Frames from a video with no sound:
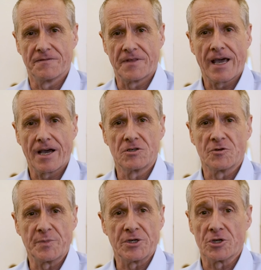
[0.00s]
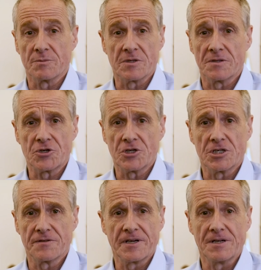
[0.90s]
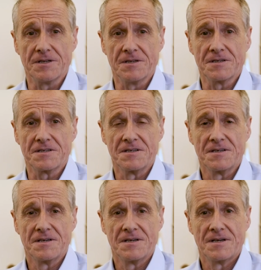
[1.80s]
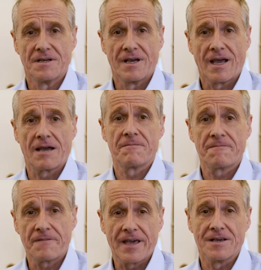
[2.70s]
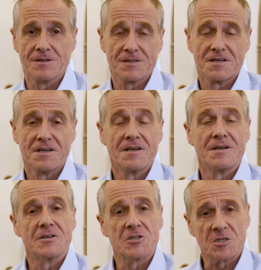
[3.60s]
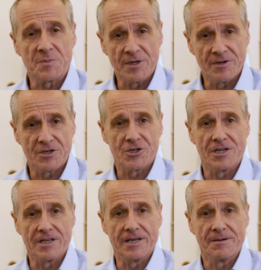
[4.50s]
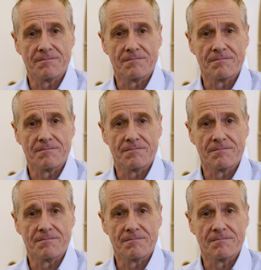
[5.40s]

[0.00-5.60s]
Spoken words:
of the House of Bishops of the Church of England have failed spiritually.